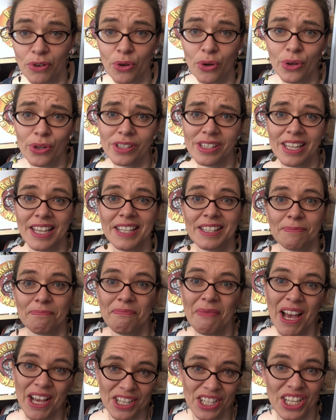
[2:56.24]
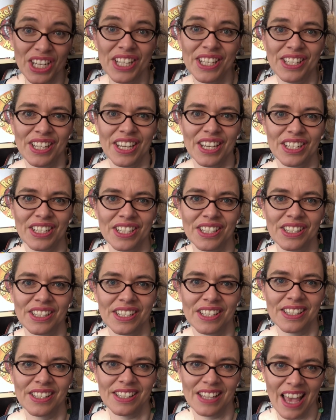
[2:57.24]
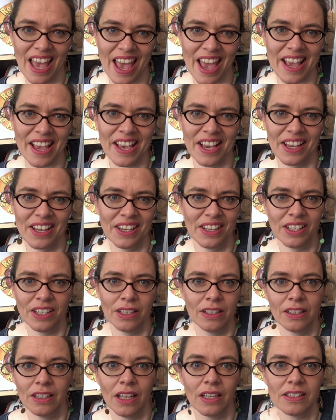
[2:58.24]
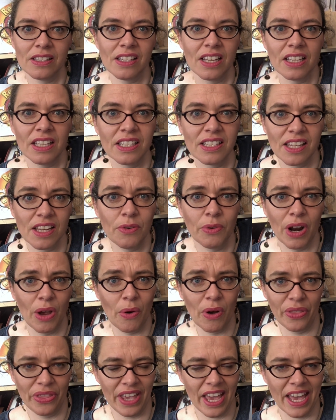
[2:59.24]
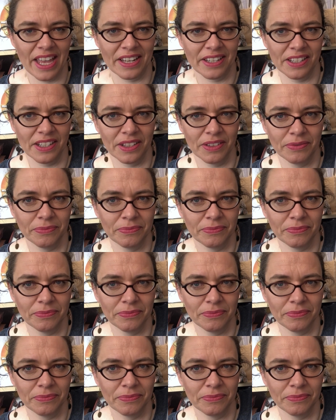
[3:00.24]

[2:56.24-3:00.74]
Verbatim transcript: course, it's much easier just to say stick a zero on the end.